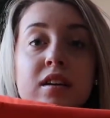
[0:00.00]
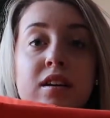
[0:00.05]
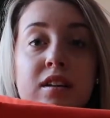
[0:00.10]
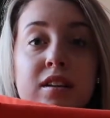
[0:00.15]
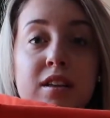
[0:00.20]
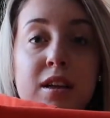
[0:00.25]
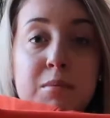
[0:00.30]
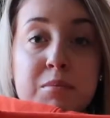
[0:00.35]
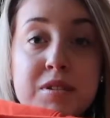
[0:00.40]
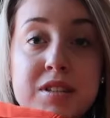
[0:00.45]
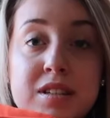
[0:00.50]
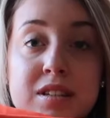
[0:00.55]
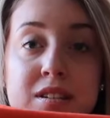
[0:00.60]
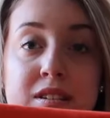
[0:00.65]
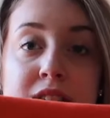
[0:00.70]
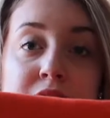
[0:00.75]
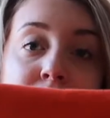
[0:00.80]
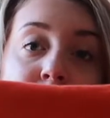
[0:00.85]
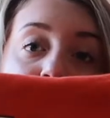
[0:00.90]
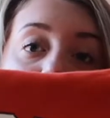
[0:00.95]

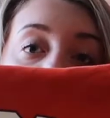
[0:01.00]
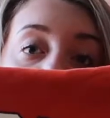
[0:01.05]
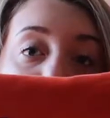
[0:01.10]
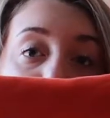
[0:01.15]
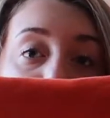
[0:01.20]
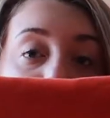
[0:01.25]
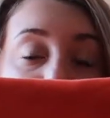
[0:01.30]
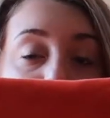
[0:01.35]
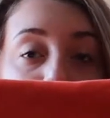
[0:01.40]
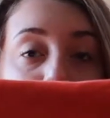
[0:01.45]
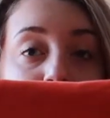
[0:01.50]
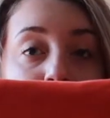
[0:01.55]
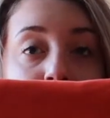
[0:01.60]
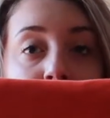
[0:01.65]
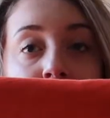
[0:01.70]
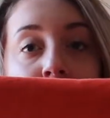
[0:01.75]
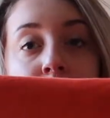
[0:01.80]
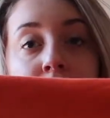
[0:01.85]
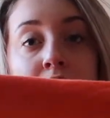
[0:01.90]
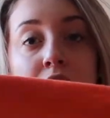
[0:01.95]
Clemson
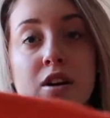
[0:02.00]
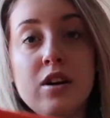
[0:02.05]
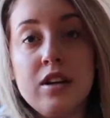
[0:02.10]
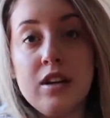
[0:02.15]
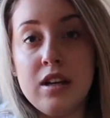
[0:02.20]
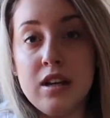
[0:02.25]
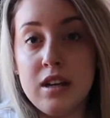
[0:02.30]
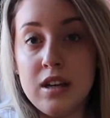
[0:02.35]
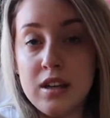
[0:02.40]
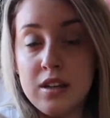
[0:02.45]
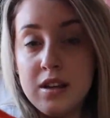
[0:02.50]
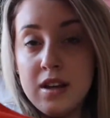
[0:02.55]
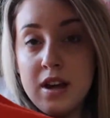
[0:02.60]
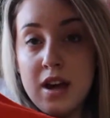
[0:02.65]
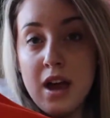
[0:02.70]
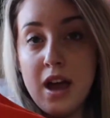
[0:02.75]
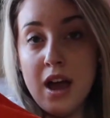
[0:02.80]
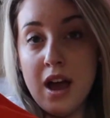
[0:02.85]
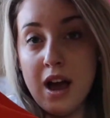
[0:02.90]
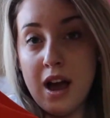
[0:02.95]
University hoodie.
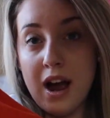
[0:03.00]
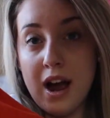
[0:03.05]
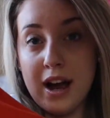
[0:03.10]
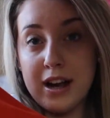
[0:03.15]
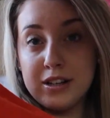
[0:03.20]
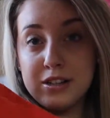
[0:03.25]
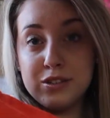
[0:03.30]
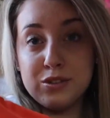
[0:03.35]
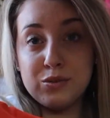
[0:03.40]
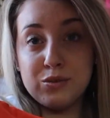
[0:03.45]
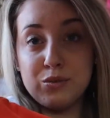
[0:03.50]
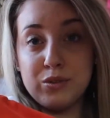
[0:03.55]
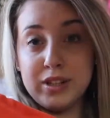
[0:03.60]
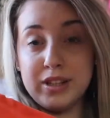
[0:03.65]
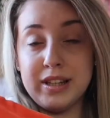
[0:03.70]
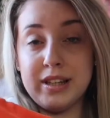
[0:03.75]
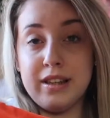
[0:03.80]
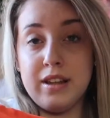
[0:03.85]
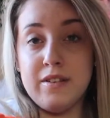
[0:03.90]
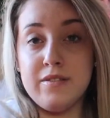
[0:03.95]
I just
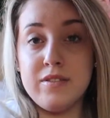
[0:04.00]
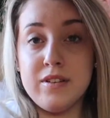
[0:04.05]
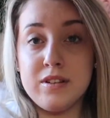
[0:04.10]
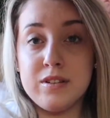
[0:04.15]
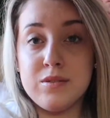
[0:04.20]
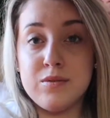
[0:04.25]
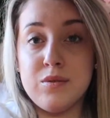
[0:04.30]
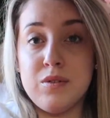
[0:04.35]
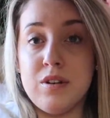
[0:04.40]
really love this